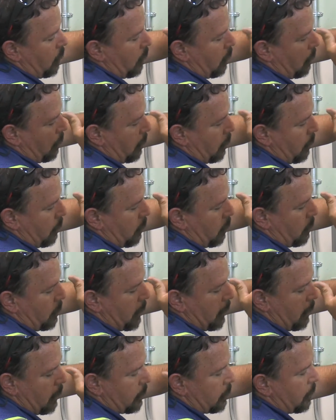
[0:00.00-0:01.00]

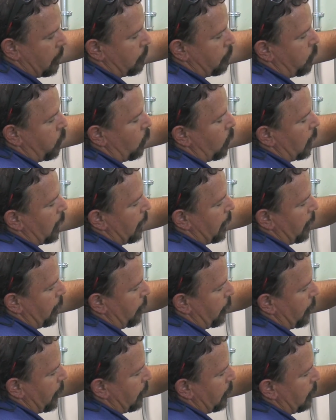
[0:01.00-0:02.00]
over at the pool
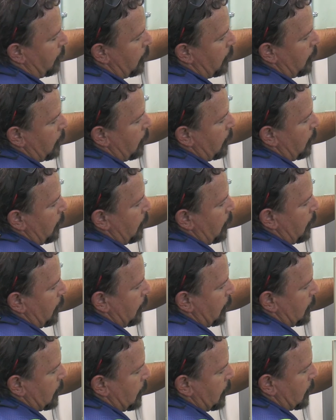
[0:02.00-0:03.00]
area.
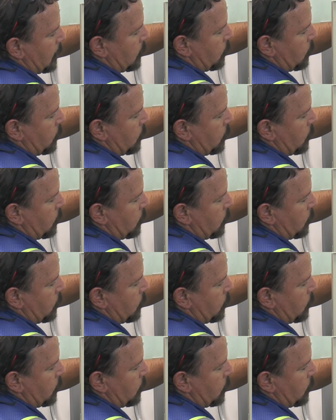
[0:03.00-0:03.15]
It is